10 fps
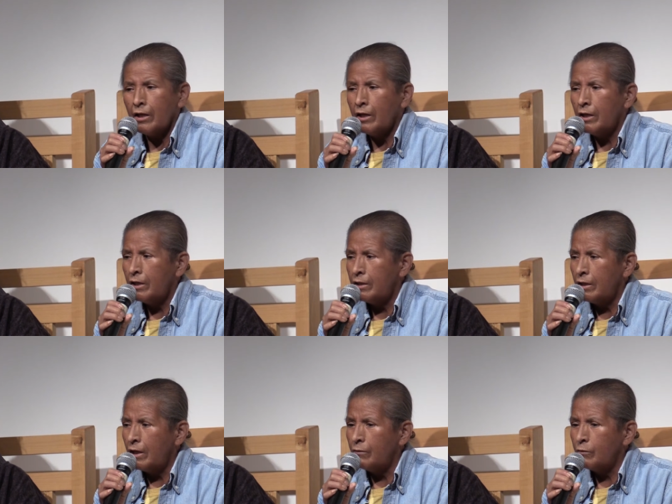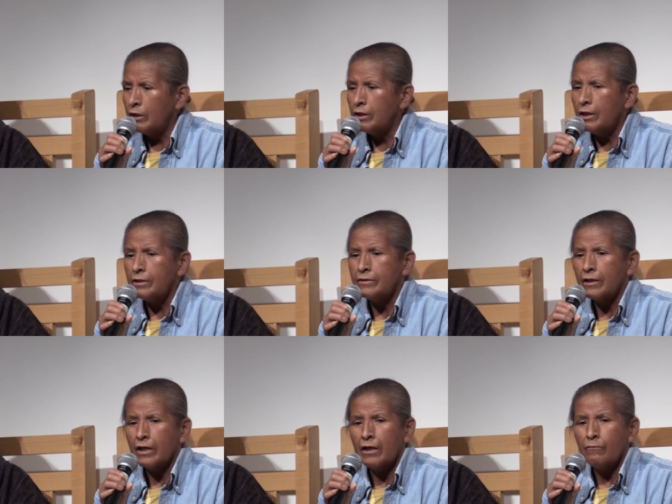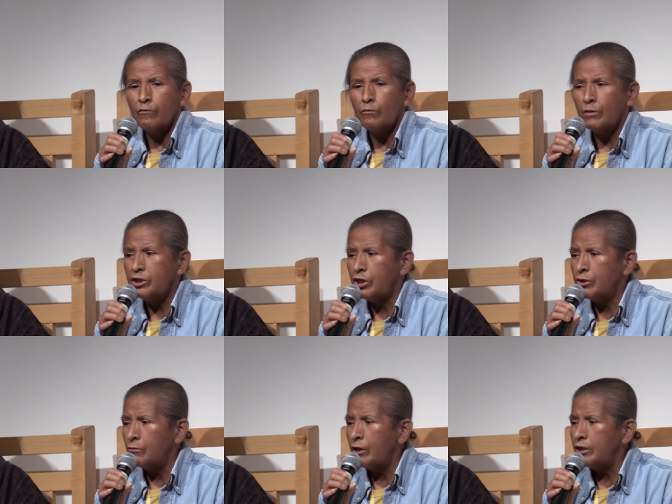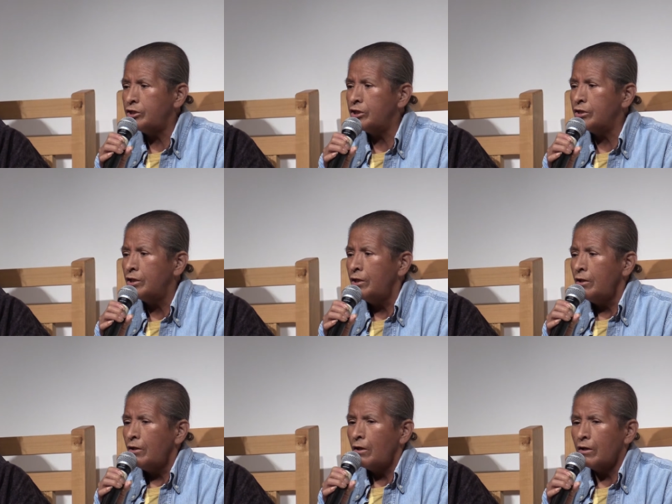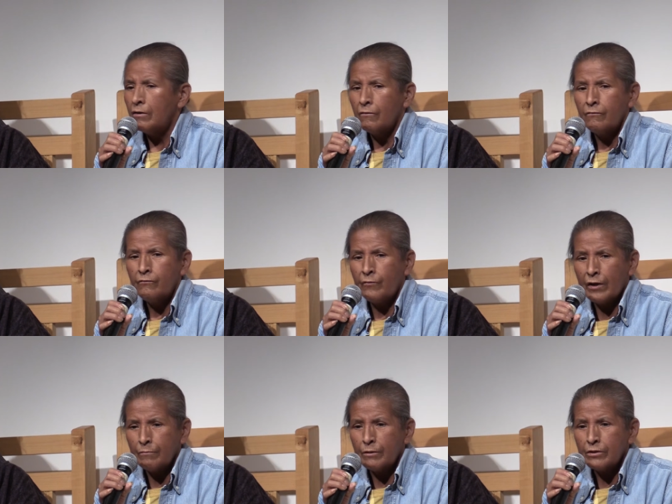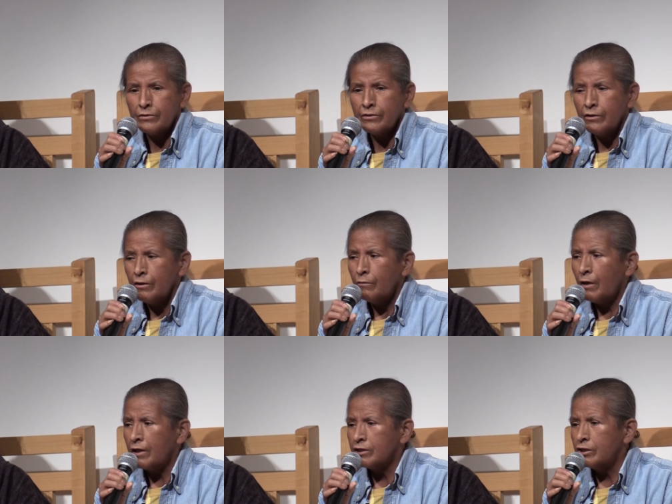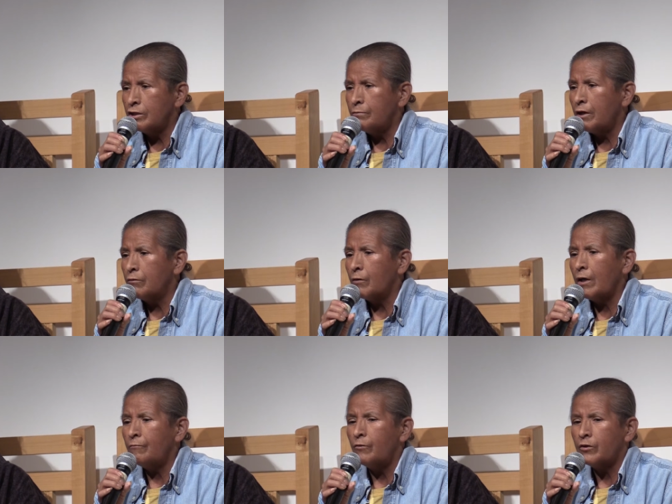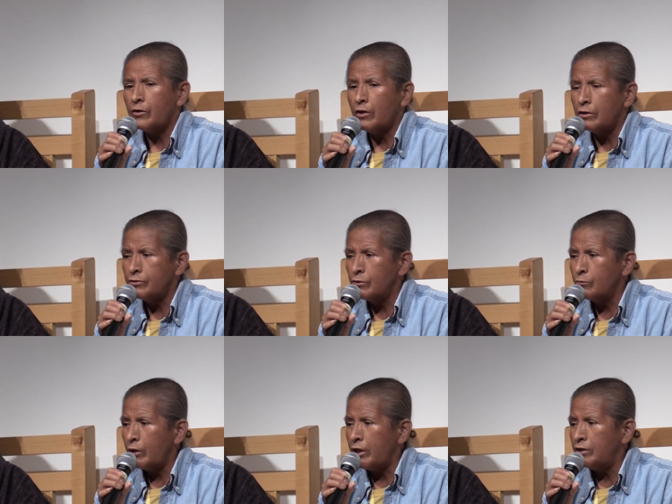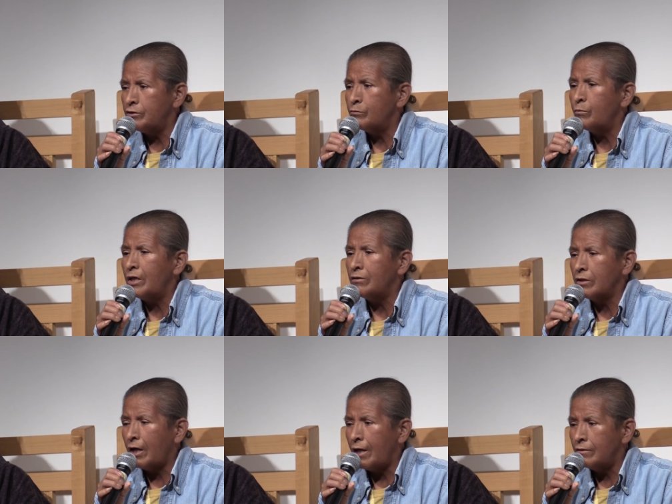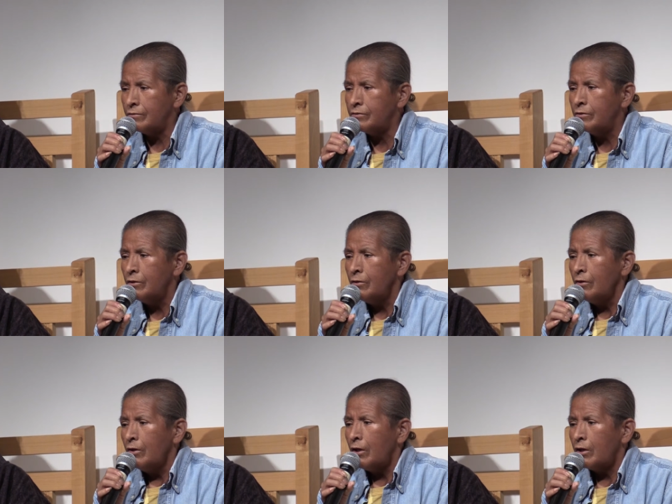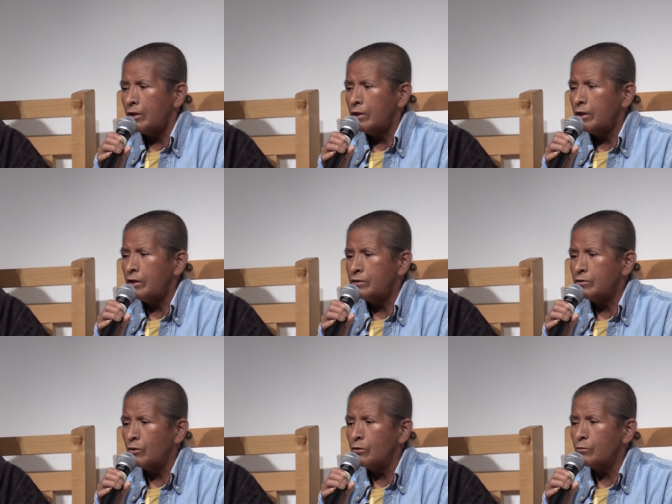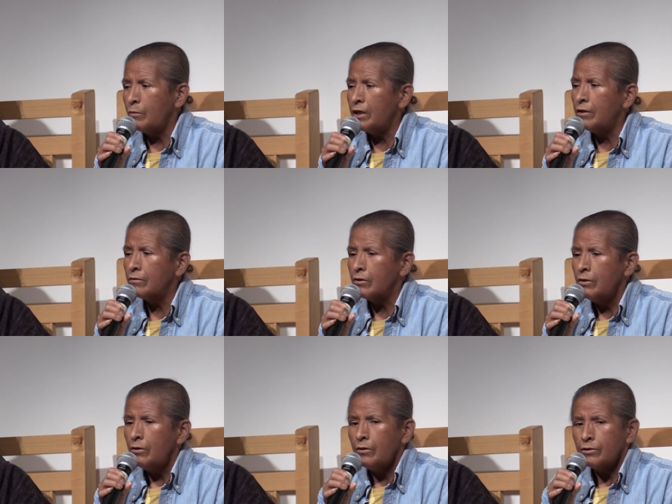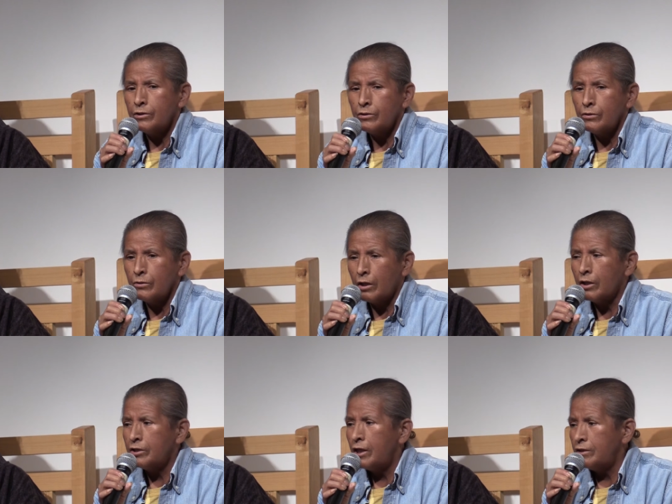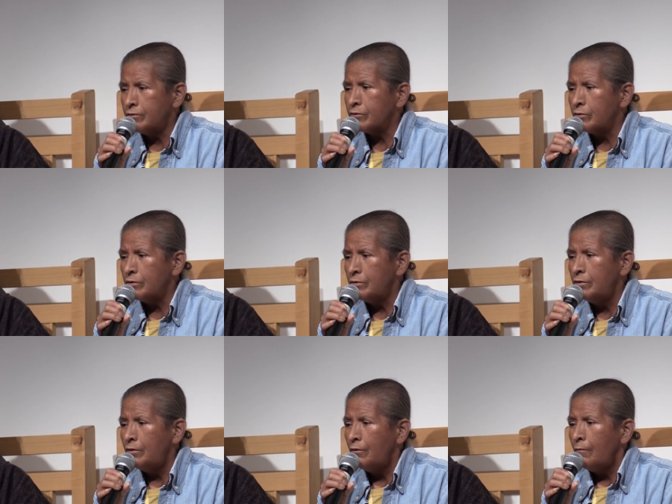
and I realized I came from a generation of farmers. Actually, my grandfather also raised milk cows, and he sold milk to our day school.